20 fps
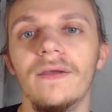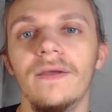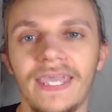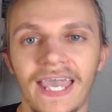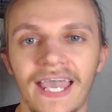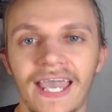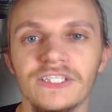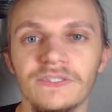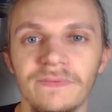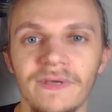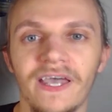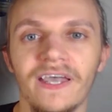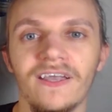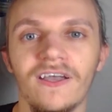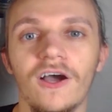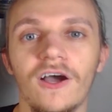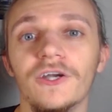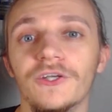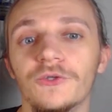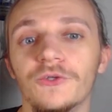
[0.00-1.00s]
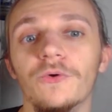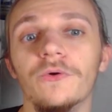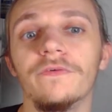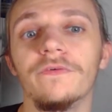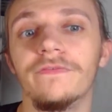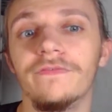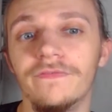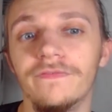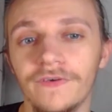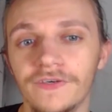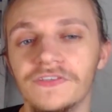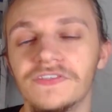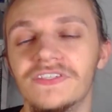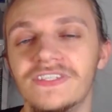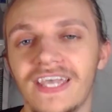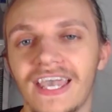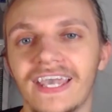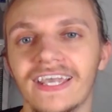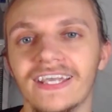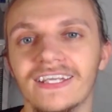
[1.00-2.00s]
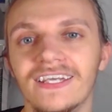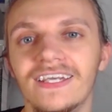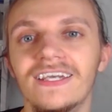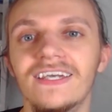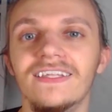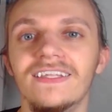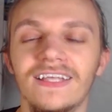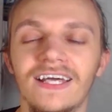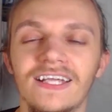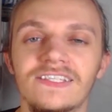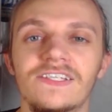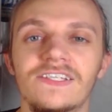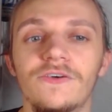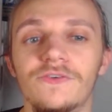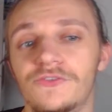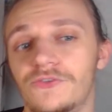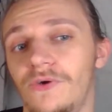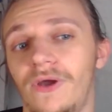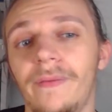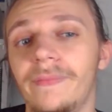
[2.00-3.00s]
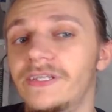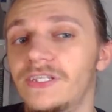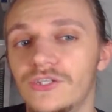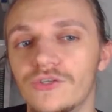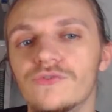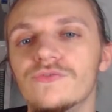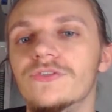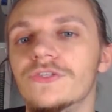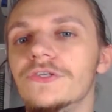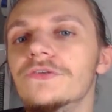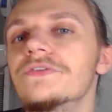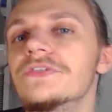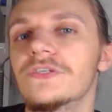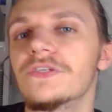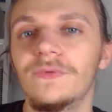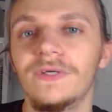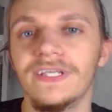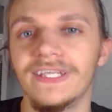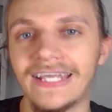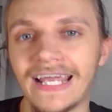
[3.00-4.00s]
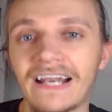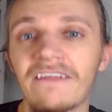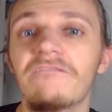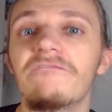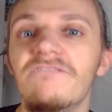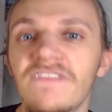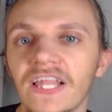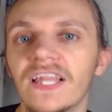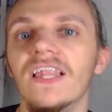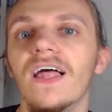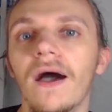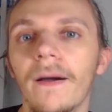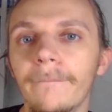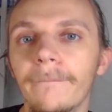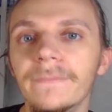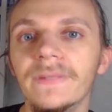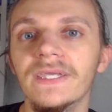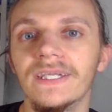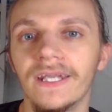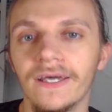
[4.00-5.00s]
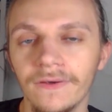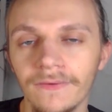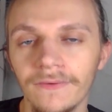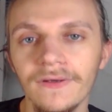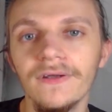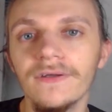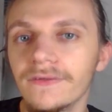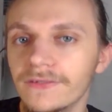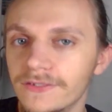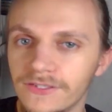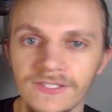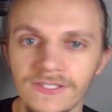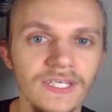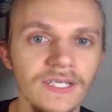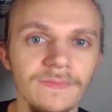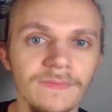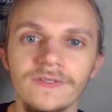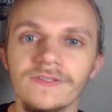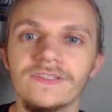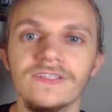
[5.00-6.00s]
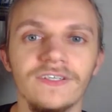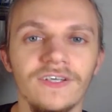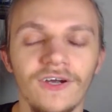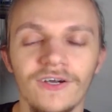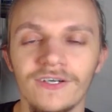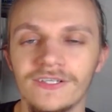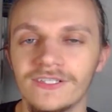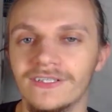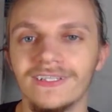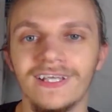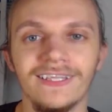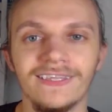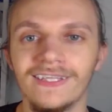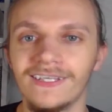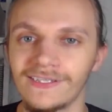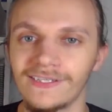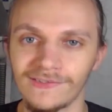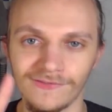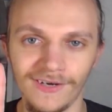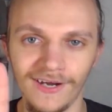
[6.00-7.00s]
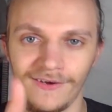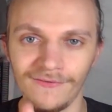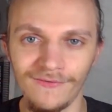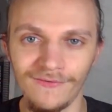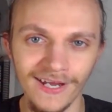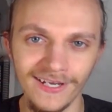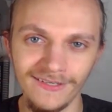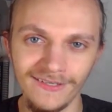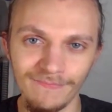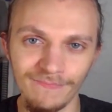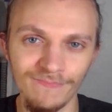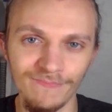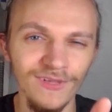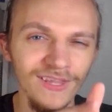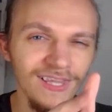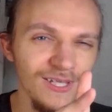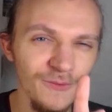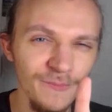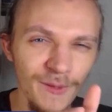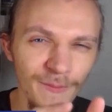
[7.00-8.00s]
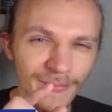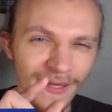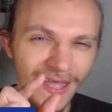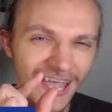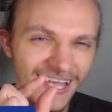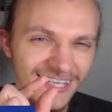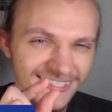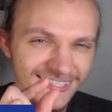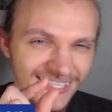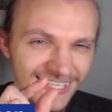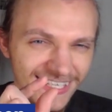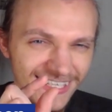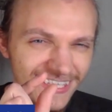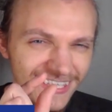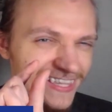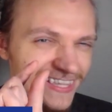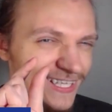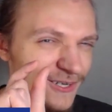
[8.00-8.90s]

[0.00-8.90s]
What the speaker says: cash back on your first tank. That's code SCORE. I mean, you use it when you got to fill up, you know. Just keep using your car till that thing is right, a little bit pasty,